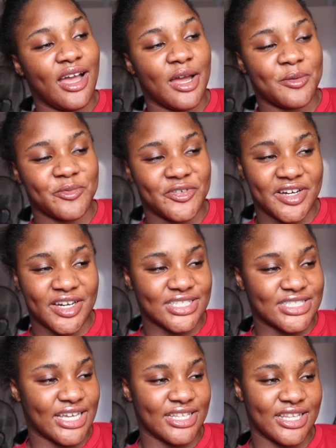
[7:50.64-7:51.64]
I'm very
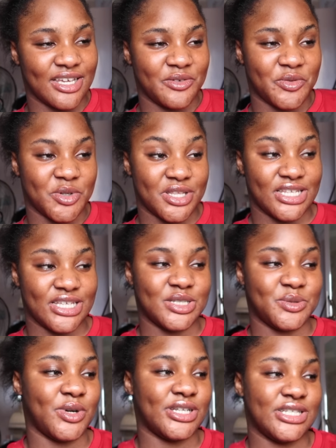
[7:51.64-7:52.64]
excited for
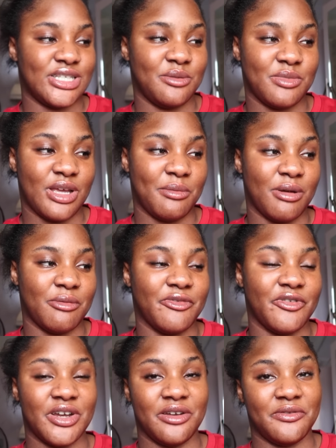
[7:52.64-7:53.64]
this, but at the same time I'm
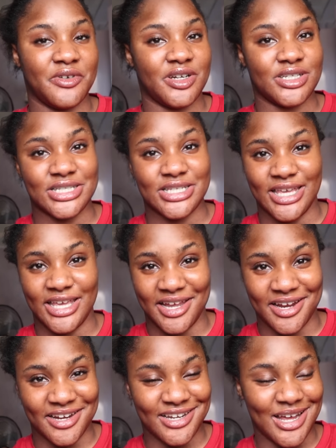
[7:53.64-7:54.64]
very very
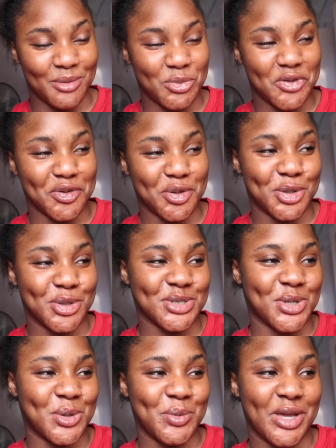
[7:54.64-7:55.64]
scared. I'm not even going to
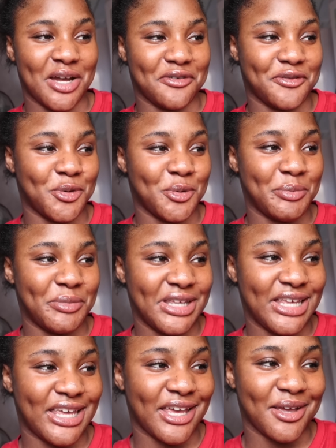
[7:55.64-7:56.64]
come here and form big
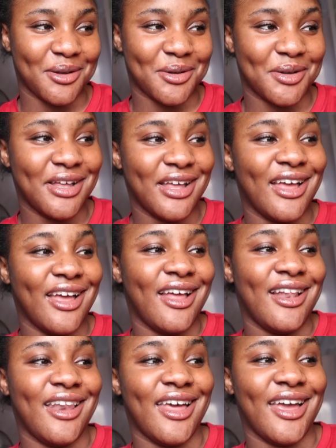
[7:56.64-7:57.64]
girl.
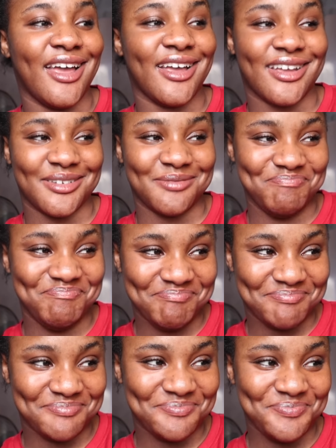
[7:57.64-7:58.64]
Like
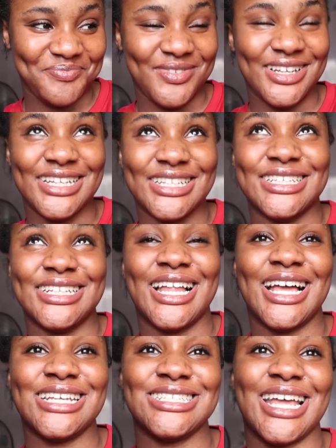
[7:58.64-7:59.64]
the
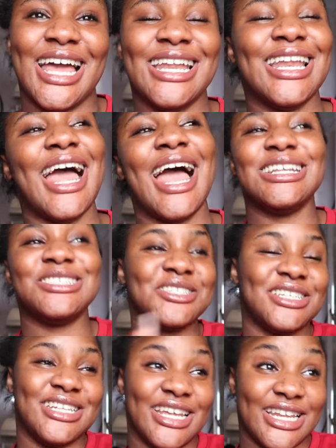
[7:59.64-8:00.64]
last, and
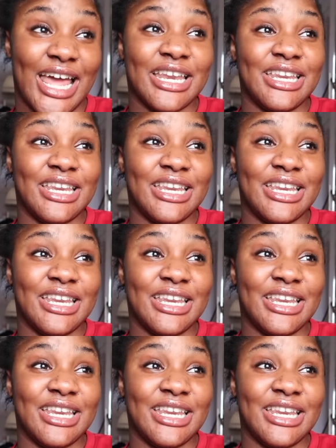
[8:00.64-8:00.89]
I